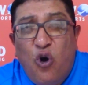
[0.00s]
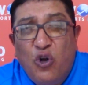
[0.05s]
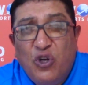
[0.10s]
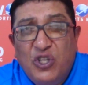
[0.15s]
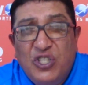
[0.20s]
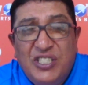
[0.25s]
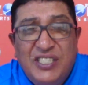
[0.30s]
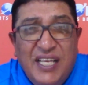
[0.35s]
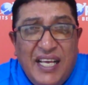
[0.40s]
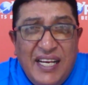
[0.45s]

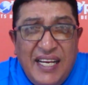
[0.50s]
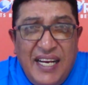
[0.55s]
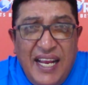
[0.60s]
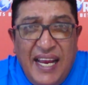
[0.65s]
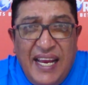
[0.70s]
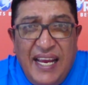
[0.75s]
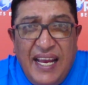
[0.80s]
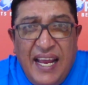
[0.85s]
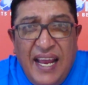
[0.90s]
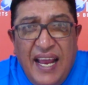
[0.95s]
on
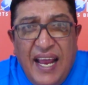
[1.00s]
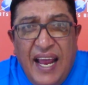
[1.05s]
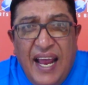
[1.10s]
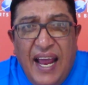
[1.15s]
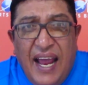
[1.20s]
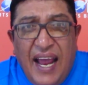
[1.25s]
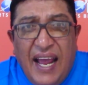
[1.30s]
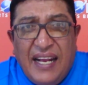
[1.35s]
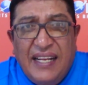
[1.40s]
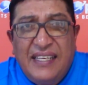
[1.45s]
Saturday
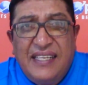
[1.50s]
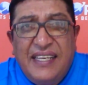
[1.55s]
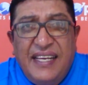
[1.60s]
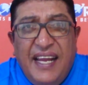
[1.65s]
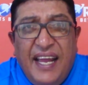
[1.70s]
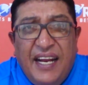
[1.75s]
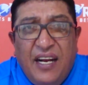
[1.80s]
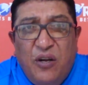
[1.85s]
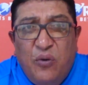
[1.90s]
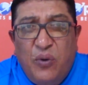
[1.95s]
at
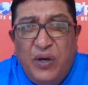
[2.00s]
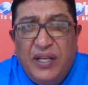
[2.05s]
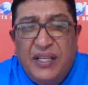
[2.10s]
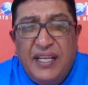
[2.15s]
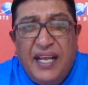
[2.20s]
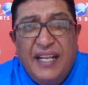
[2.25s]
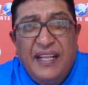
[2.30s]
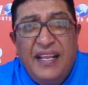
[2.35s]
Kenilworth.